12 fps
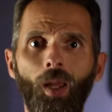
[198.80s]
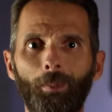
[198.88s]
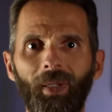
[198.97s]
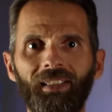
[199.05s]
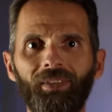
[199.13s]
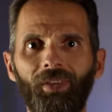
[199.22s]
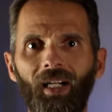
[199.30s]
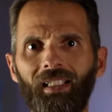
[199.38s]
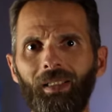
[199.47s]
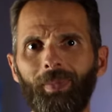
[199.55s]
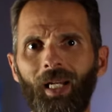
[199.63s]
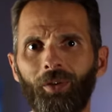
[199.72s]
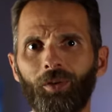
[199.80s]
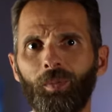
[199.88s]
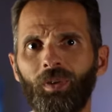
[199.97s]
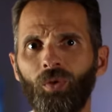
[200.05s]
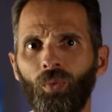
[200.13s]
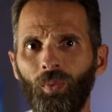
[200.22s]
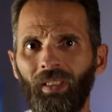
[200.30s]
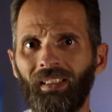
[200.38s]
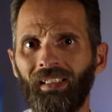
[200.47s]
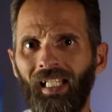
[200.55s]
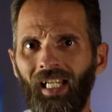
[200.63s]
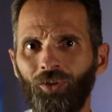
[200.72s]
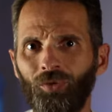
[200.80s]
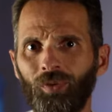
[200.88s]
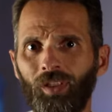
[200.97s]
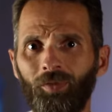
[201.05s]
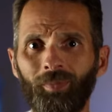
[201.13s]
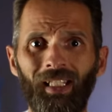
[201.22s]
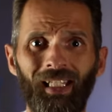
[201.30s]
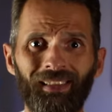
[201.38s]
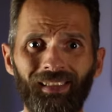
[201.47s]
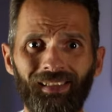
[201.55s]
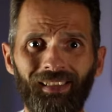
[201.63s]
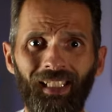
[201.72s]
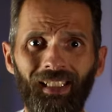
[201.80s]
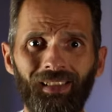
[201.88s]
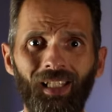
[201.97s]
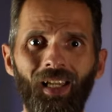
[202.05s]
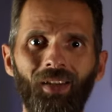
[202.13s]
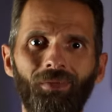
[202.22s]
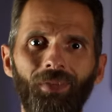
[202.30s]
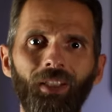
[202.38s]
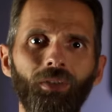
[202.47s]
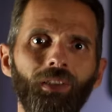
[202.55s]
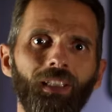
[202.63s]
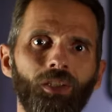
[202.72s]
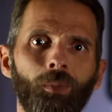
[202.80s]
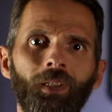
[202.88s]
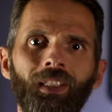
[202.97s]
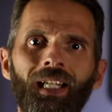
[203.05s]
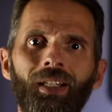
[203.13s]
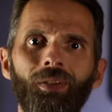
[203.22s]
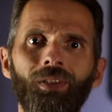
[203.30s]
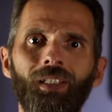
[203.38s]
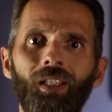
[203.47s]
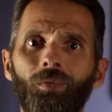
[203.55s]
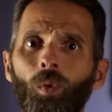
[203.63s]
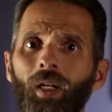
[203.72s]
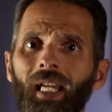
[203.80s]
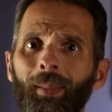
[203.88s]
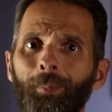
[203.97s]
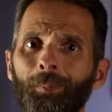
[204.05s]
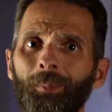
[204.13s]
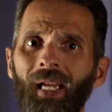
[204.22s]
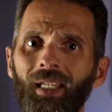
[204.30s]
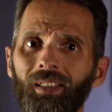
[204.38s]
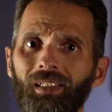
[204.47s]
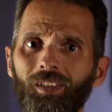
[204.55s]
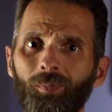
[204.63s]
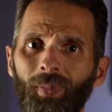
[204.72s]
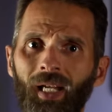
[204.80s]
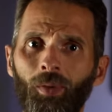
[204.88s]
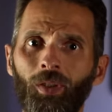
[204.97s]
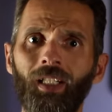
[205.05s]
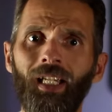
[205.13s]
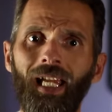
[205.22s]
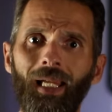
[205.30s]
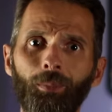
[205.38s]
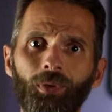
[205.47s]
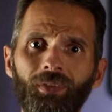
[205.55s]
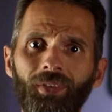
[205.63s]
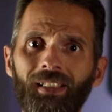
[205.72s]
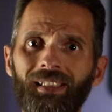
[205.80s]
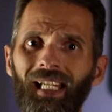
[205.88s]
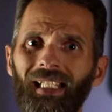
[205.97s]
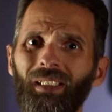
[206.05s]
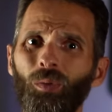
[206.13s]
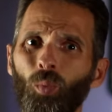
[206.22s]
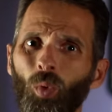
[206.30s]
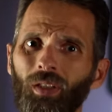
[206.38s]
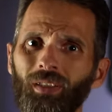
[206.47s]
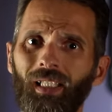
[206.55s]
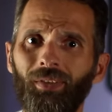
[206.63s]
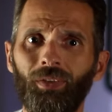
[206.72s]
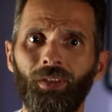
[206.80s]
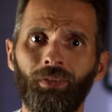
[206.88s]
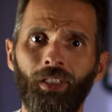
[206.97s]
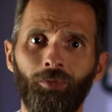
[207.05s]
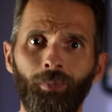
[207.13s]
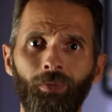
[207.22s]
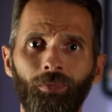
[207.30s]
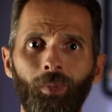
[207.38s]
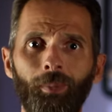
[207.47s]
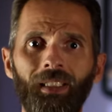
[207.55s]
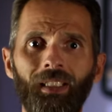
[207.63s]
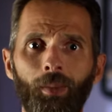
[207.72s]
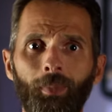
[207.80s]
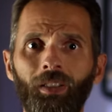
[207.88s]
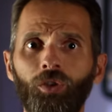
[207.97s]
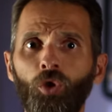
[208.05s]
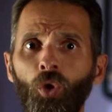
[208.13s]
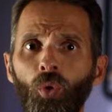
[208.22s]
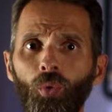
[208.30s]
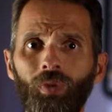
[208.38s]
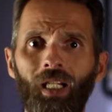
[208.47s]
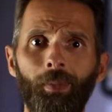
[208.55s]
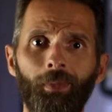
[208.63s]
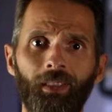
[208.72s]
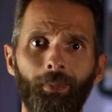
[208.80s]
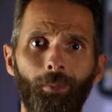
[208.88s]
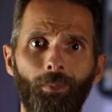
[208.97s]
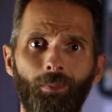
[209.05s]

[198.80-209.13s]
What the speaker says: By dividing powers between the national government and the states, federalism allows for a balance of power and prevents any one level of government from becoming too dominant.